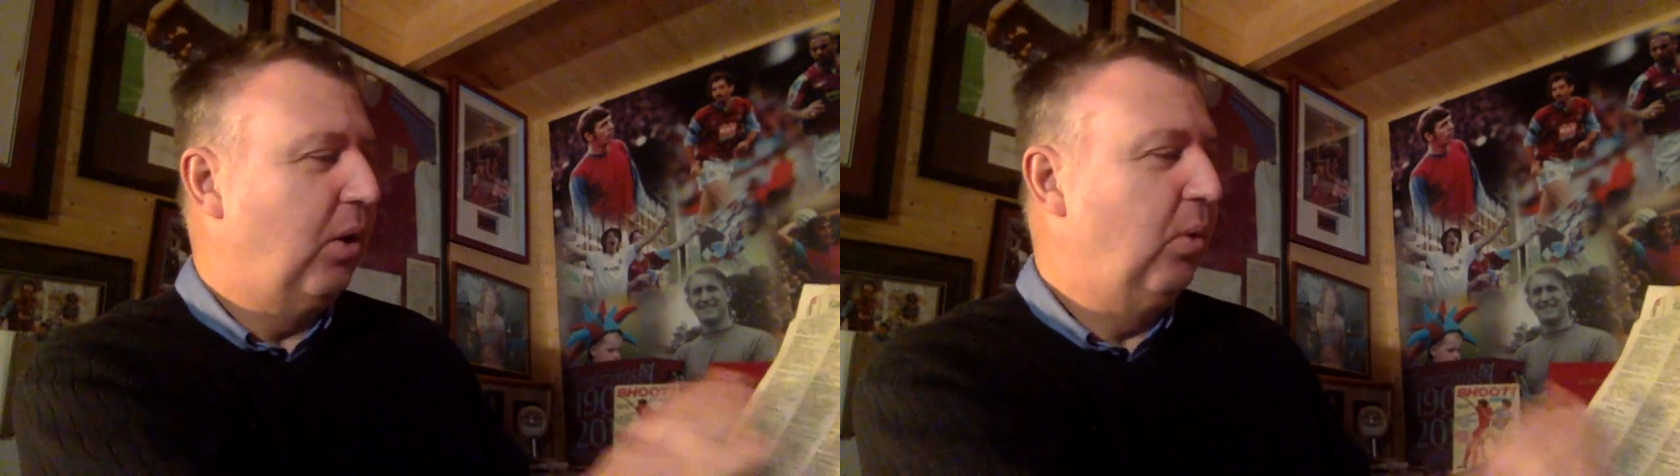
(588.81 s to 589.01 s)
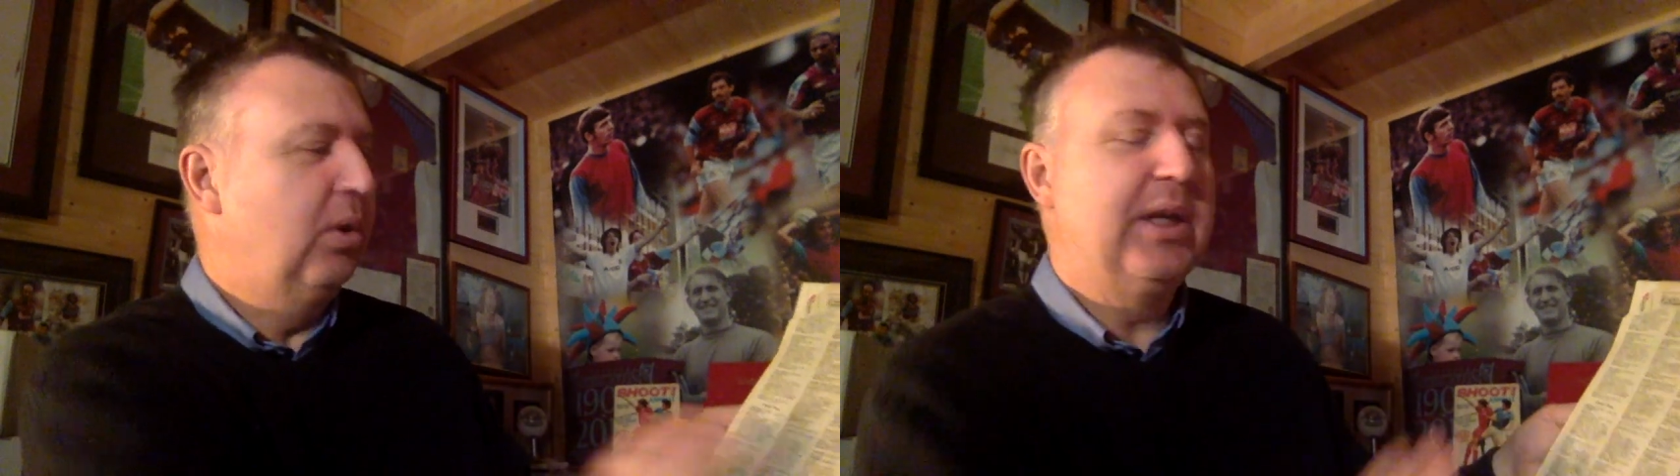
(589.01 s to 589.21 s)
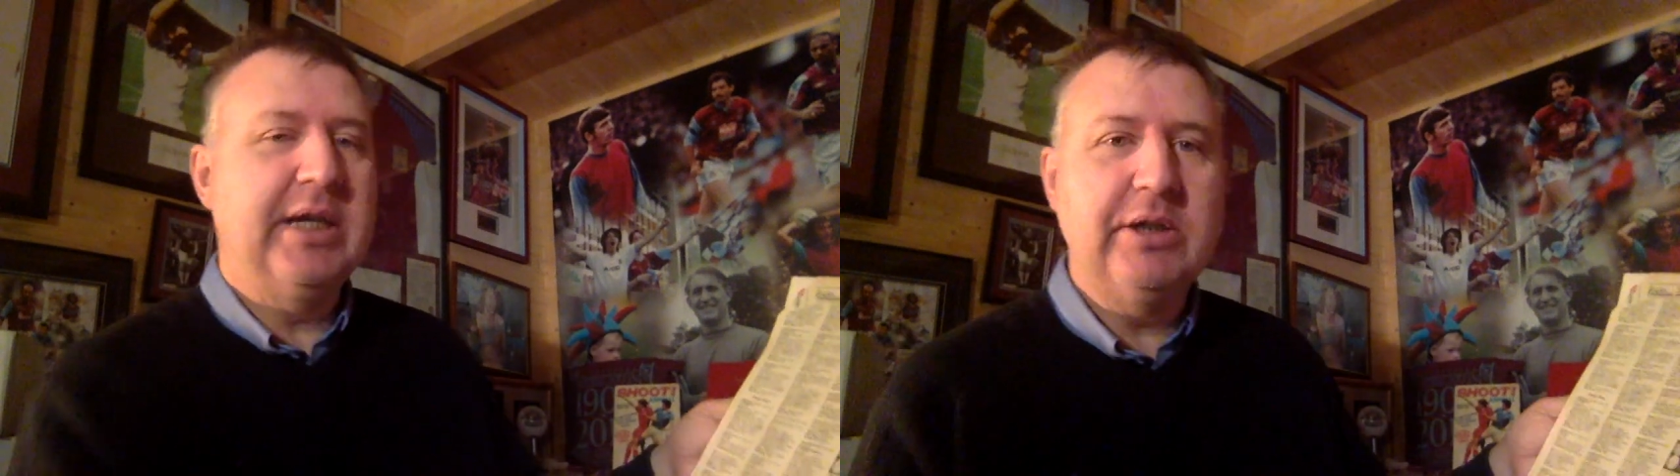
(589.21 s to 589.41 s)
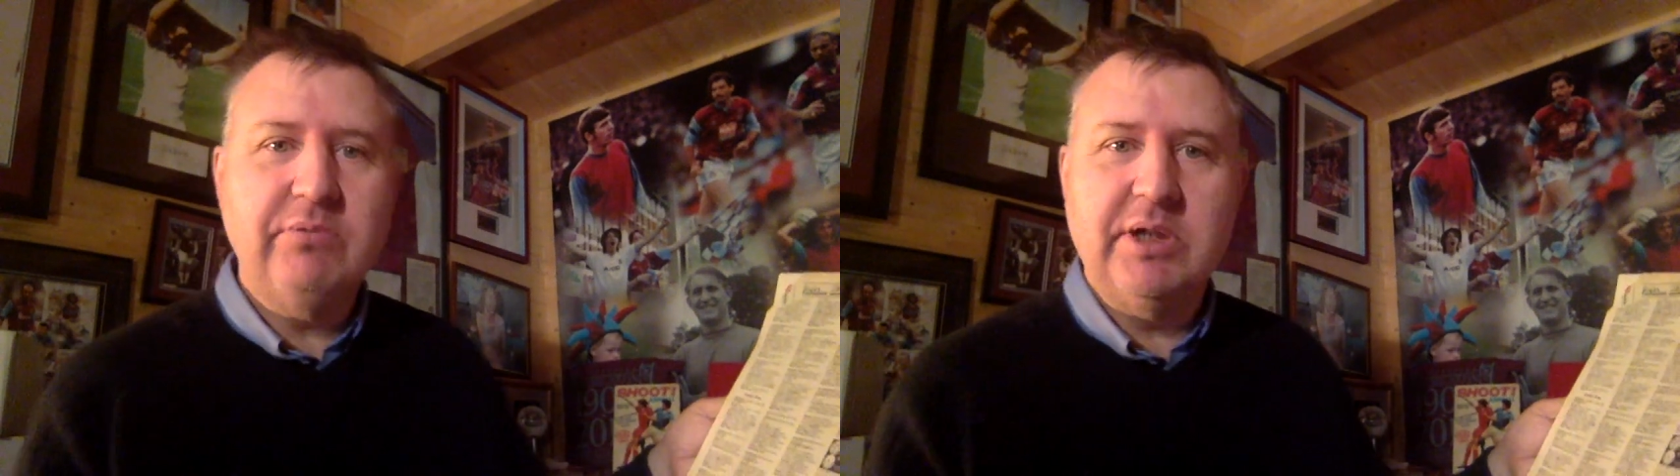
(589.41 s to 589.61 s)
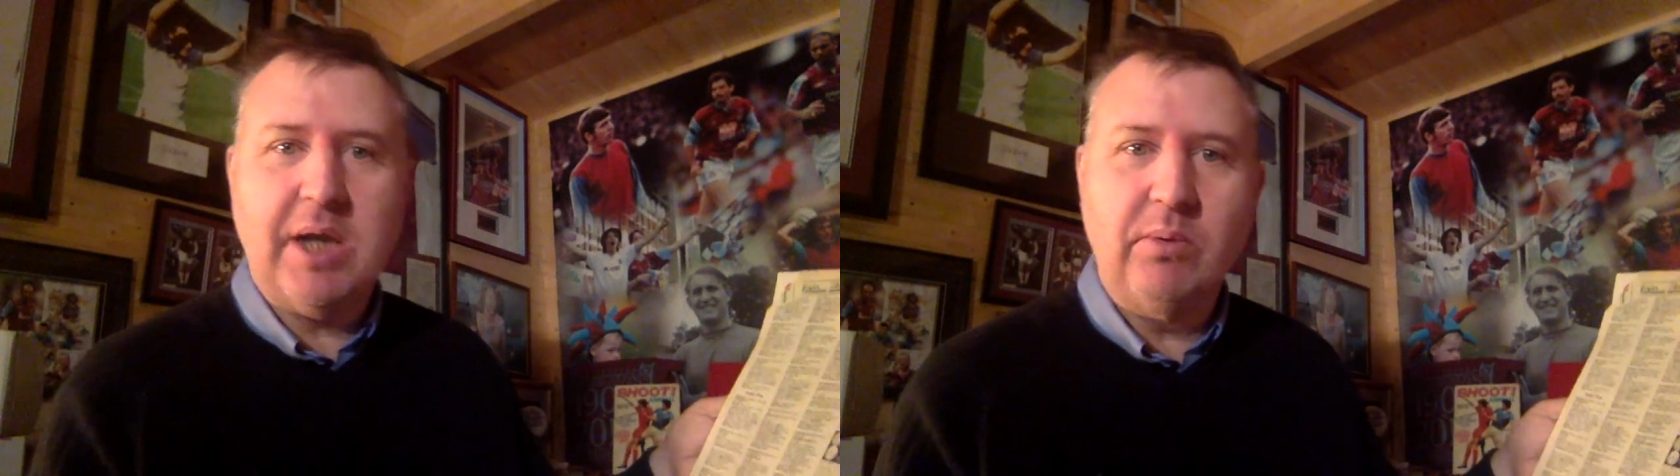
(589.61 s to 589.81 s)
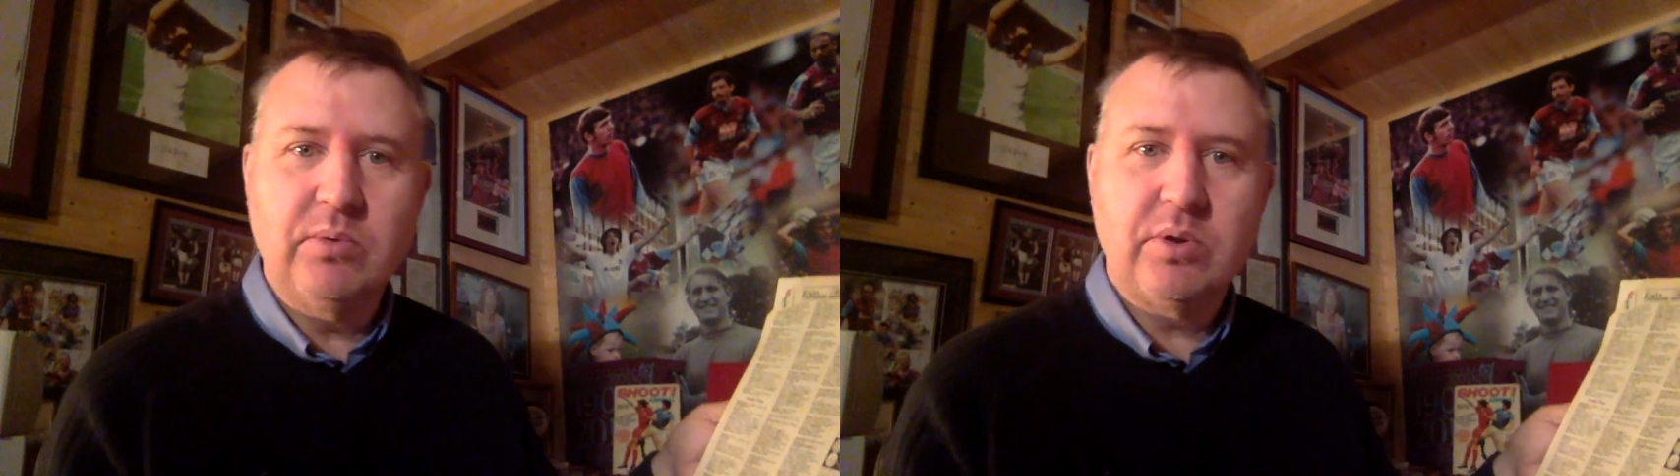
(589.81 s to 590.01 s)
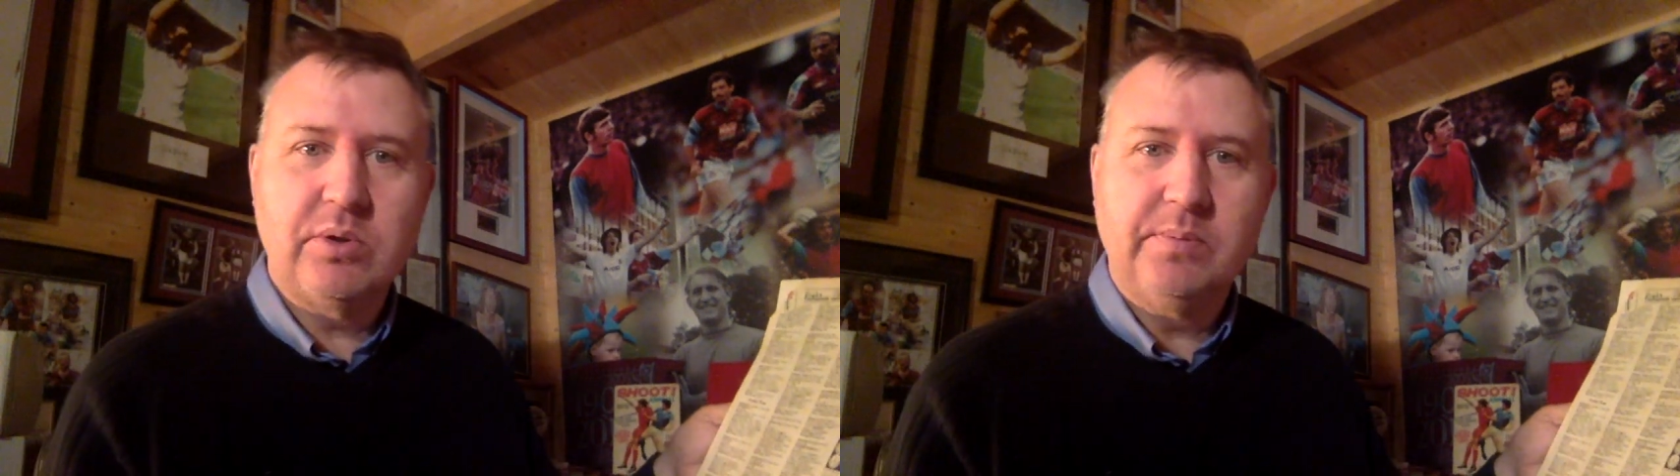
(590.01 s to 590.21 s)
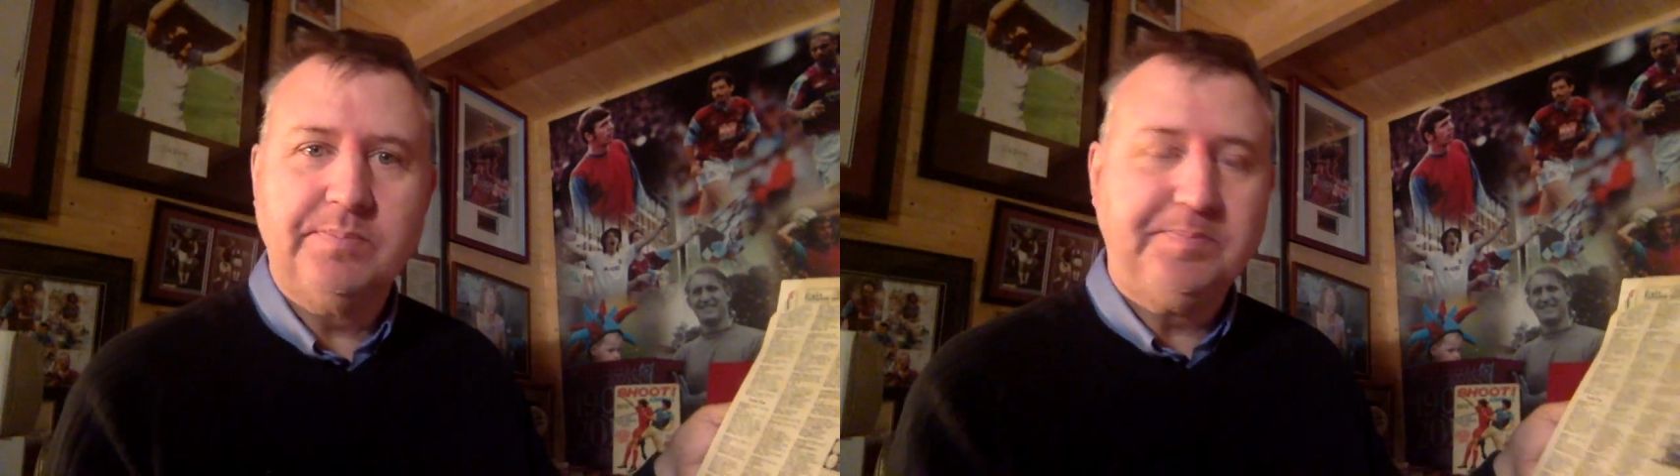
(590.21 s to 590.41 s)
all of these results